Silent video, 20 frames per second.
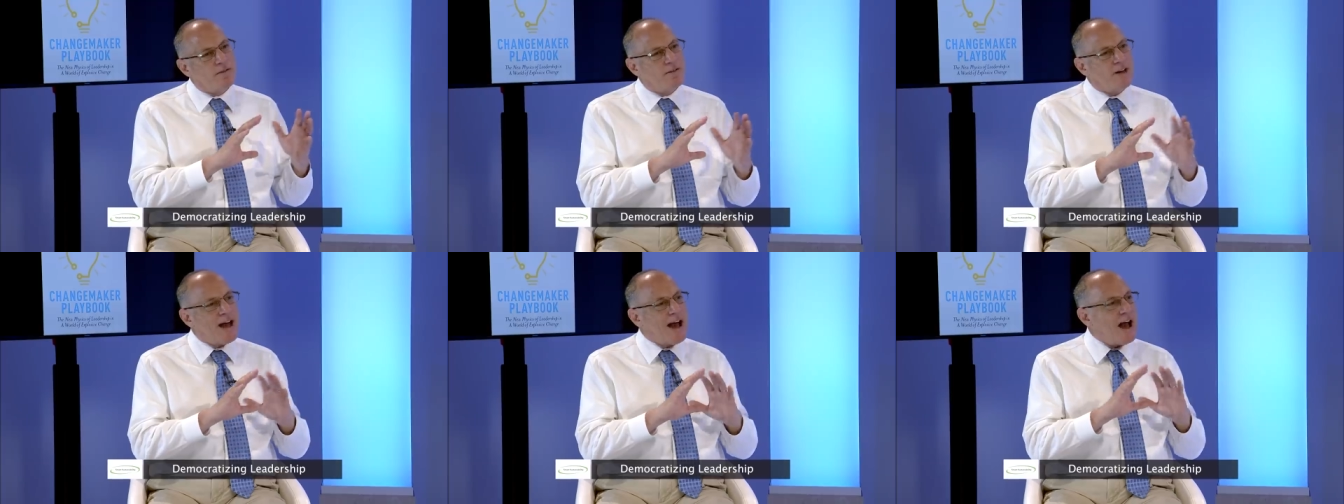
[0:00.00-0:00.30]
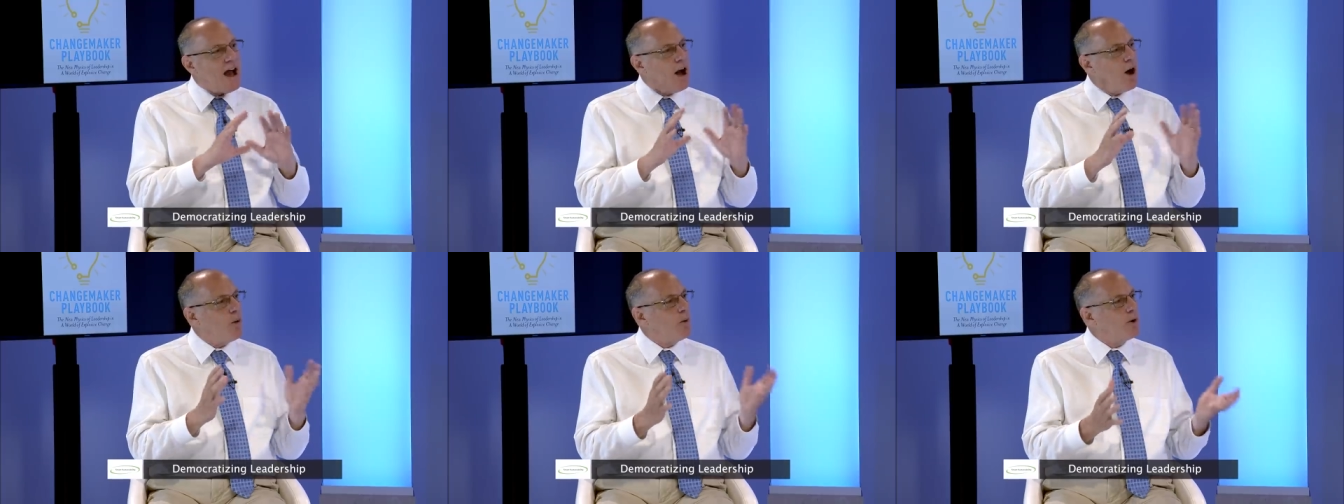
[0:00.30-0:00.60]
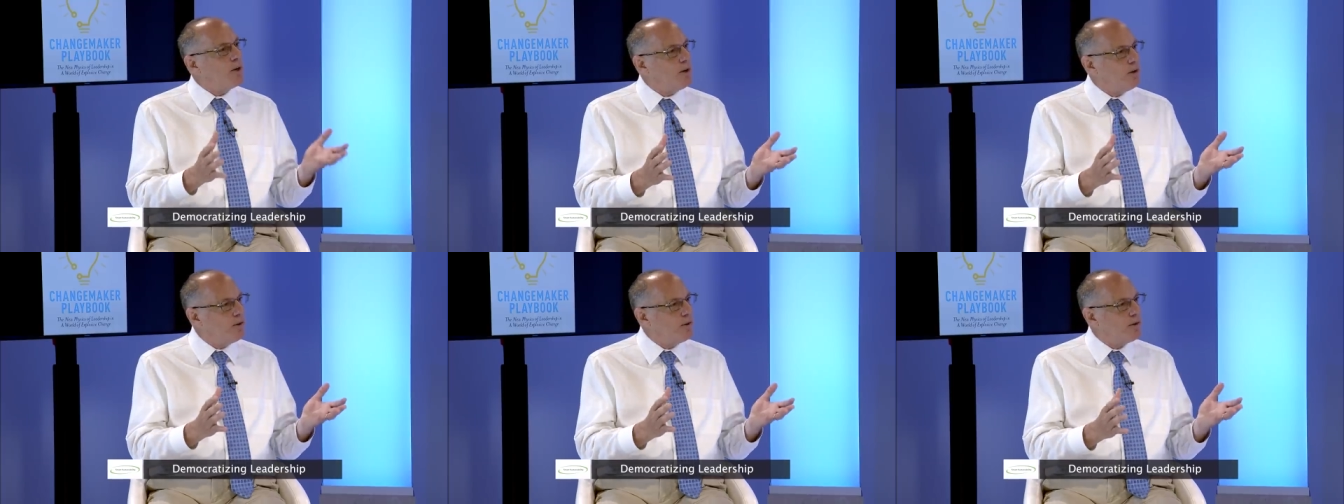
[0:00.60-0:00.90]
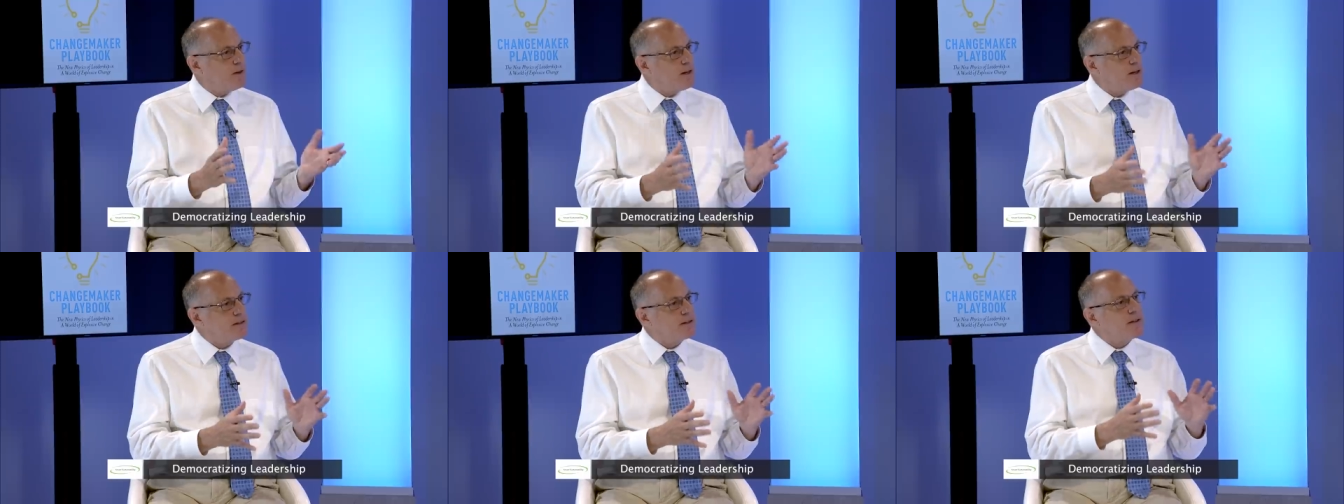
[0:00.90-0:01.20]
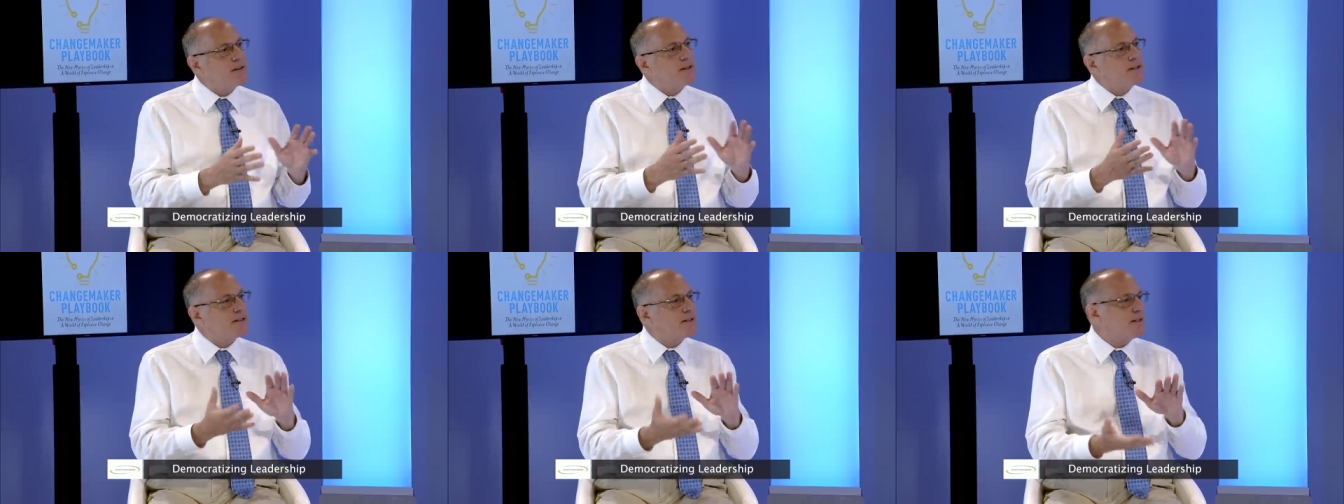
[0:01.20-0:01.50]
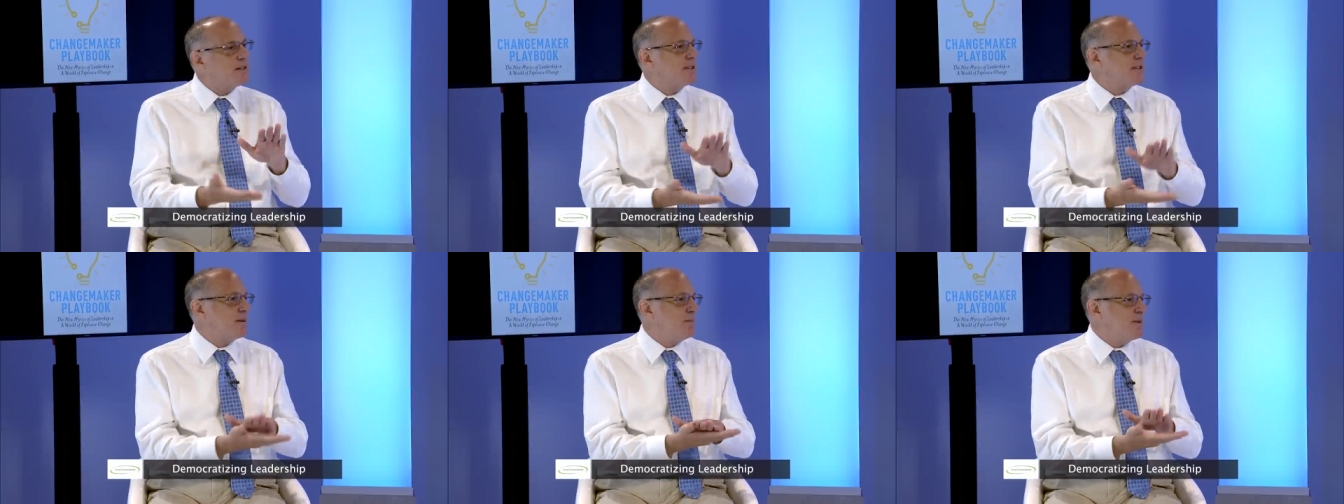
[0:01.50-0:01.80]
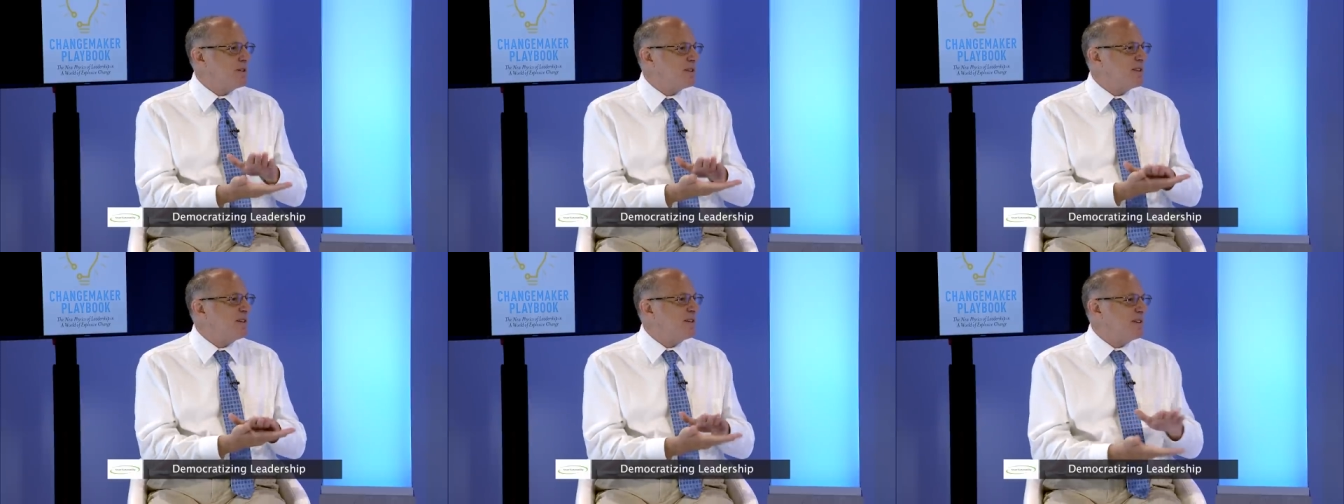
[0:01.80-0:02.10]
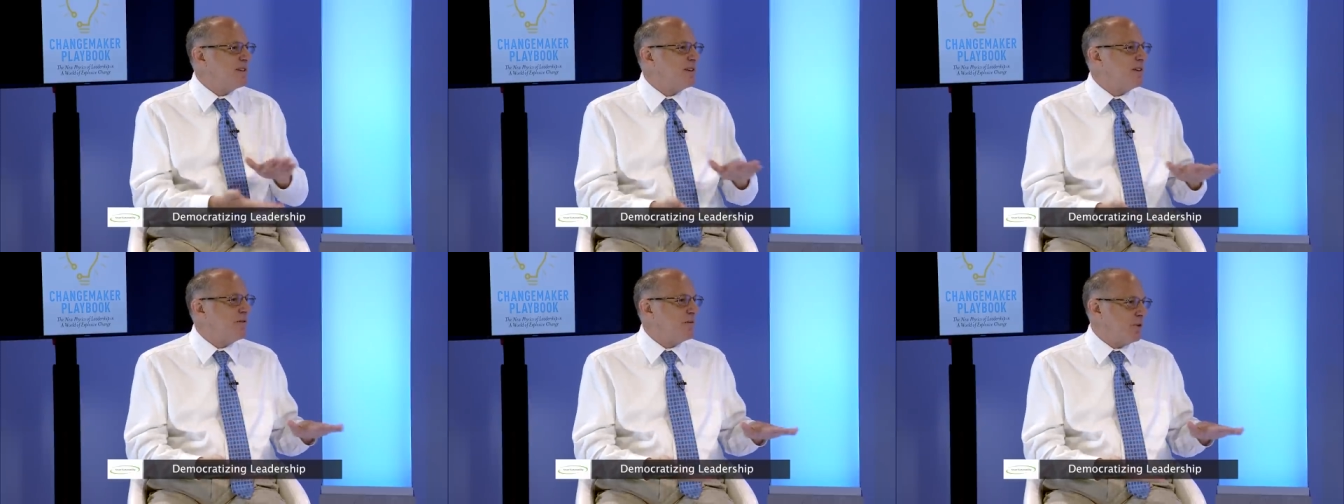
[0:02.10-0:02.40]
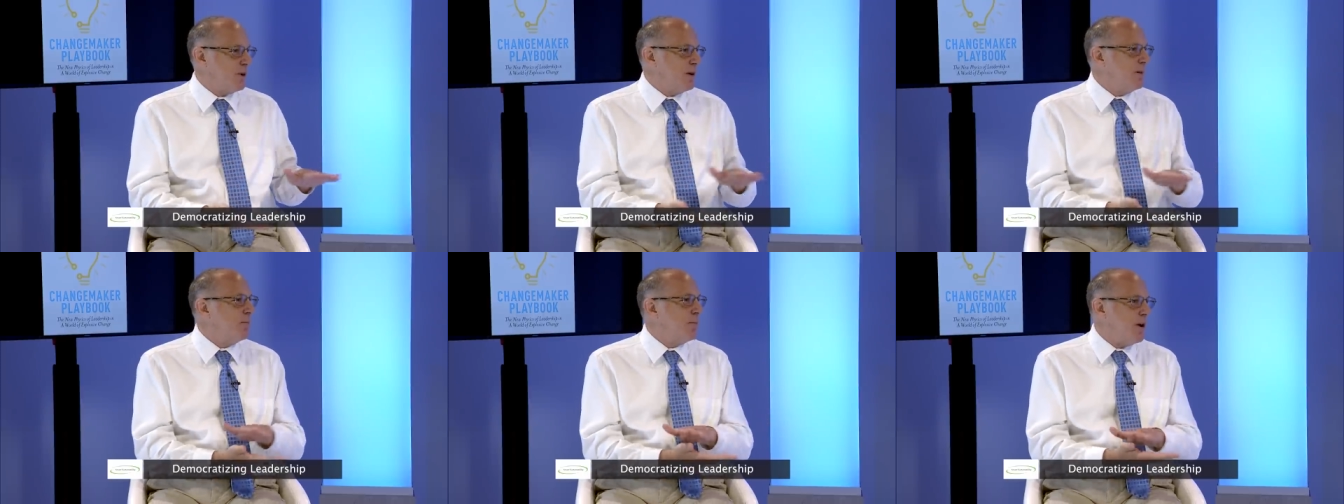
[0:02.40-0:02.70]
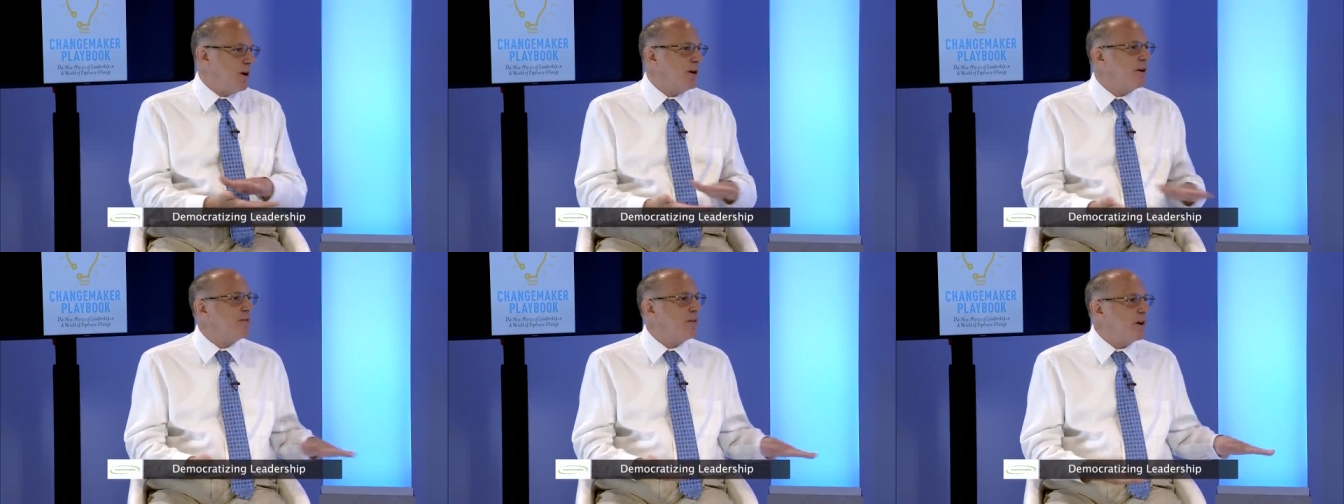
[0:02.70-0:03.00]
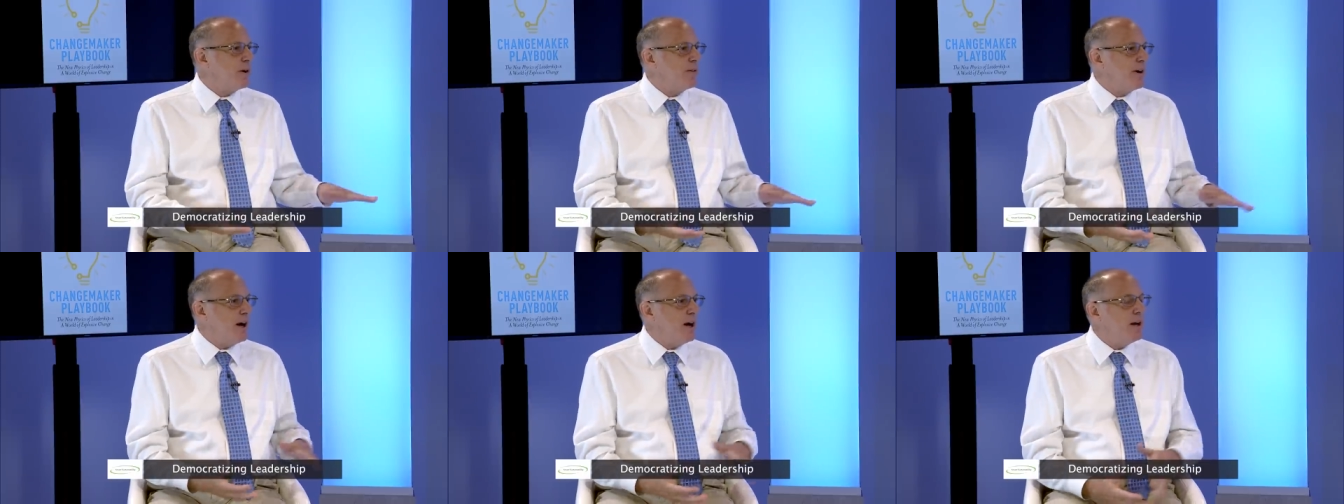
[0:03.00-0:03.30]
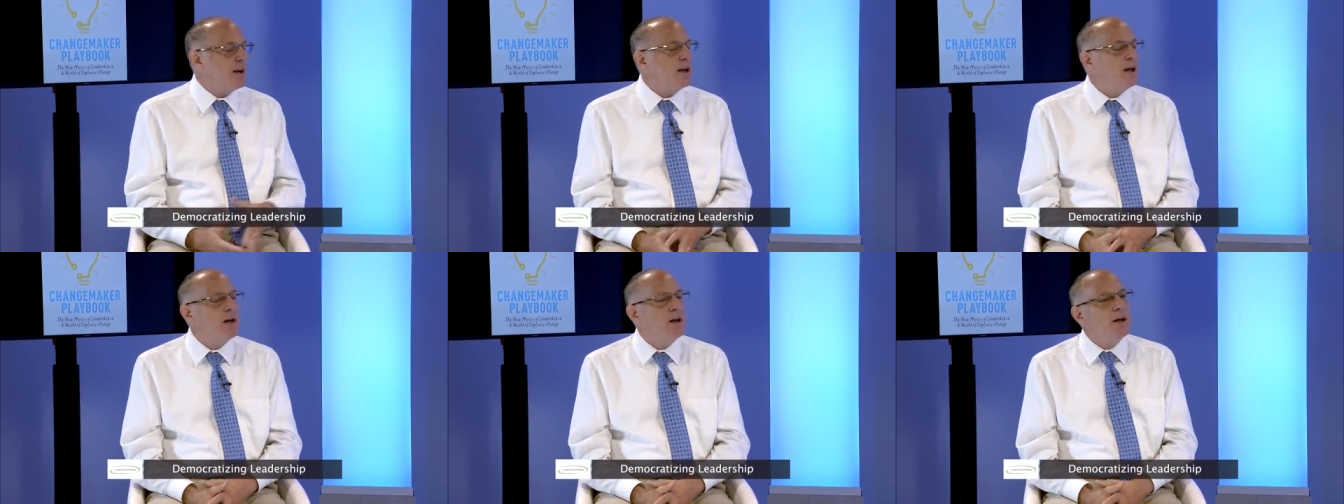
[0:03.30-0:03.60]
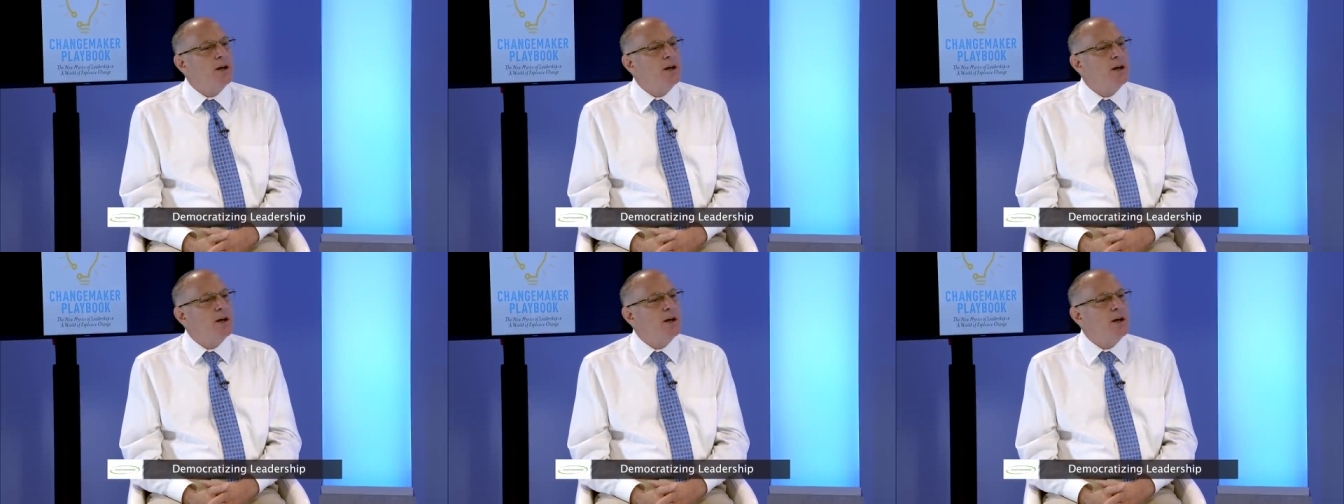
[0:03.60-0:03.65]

of the how we do things, and the system is the delivery part -hmm. of it, mm-hmm. right?